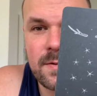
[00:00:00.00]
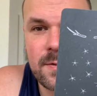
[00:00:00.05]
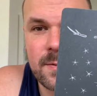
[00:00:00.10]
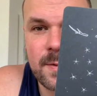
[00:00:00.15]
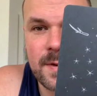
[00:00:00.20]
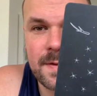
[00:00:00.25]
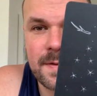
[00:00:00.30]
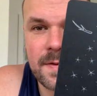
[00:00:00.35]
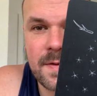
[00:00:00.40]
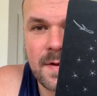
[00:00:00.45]

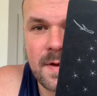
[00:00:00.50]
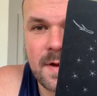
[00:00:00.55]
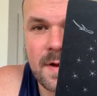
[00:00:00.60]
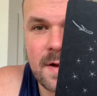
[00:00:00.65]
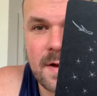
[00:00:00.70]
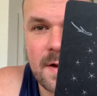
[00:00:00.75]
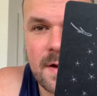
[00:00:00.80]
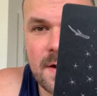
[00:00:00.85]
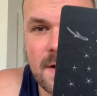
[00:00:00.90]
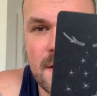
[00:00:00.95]
with
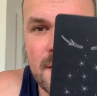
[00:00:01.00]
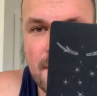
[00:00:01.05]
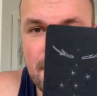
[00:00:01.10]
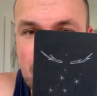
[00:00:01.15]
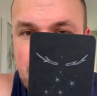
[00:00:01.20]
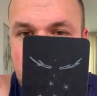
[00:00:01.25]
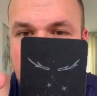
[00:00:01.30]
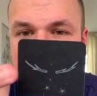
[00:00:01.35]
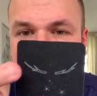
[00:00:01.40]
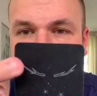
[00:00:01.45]

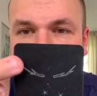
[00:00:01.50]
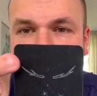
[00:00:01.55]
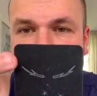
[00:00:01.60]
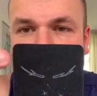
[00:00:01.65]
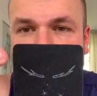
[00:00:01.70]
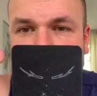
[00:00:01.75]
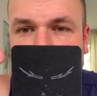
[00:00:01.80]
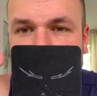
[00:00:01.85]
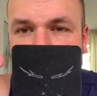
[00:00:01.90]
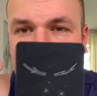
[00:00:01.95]
the
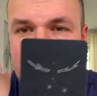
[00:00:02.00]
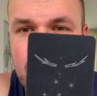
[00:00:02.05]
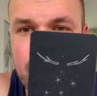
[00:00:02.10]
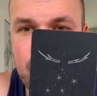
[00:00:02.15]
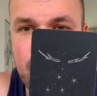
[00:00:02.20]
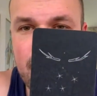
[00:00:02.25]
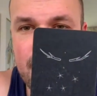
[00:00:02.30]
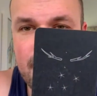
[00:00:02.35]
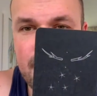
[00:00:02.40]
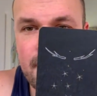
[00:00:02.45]
horns
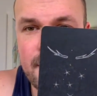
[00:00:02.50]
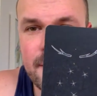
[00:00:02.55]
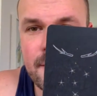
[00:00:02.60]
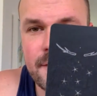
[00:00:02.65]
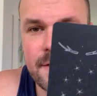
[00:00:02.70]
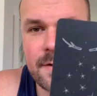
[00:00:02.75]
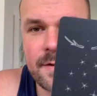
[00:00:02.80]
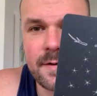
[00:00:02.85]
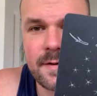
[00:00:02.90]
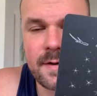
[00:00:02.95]
right
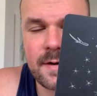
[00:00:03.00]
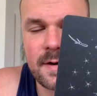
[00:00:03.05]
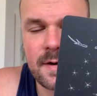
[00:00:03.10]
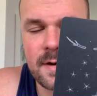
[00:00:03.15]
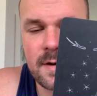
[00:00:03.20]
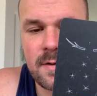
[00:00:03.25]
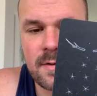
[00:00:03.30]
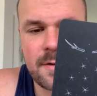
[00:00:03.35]
here,